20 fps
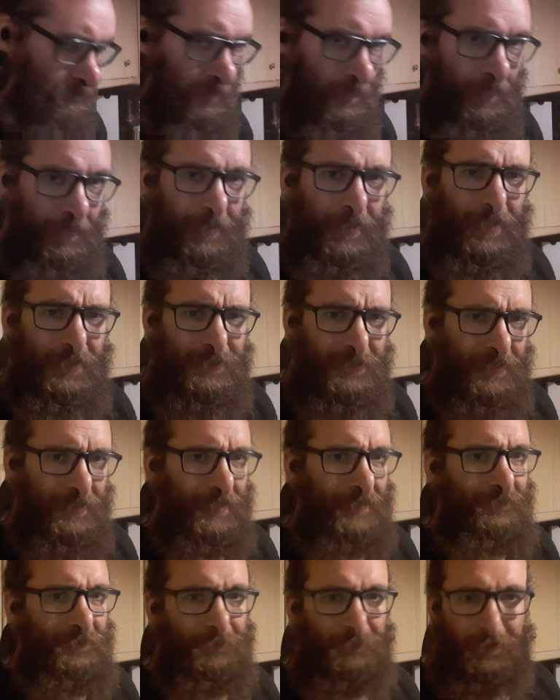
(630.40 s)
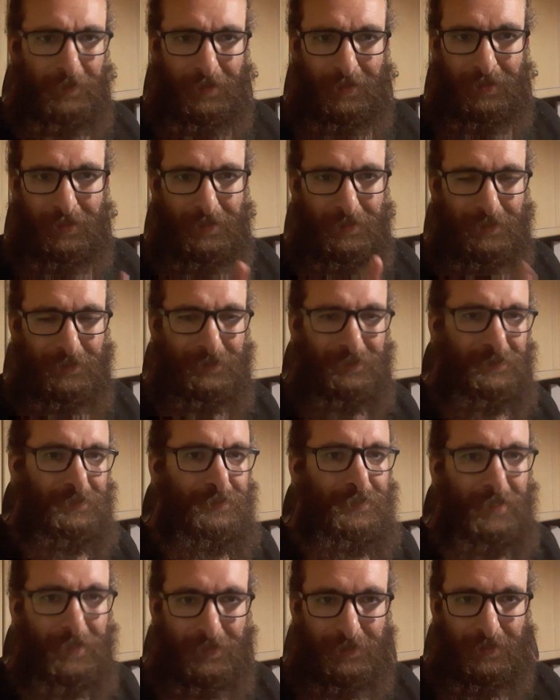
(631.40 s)
I'd guess they'd have to be at least
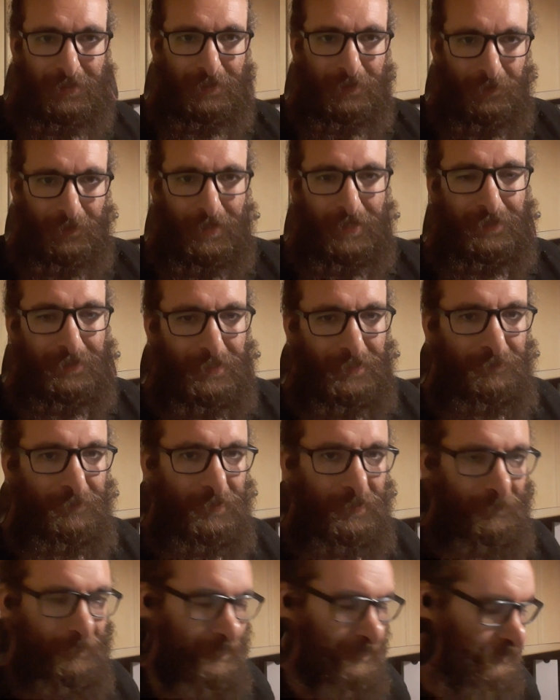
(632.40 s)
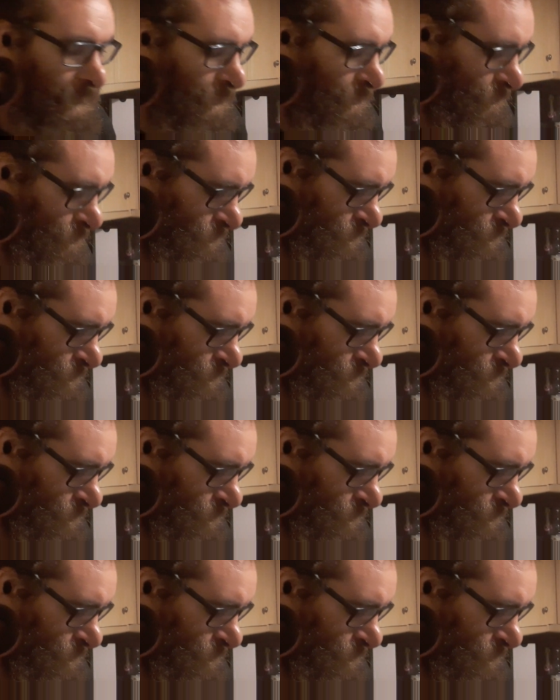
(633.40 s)
16 to 18 millimeter.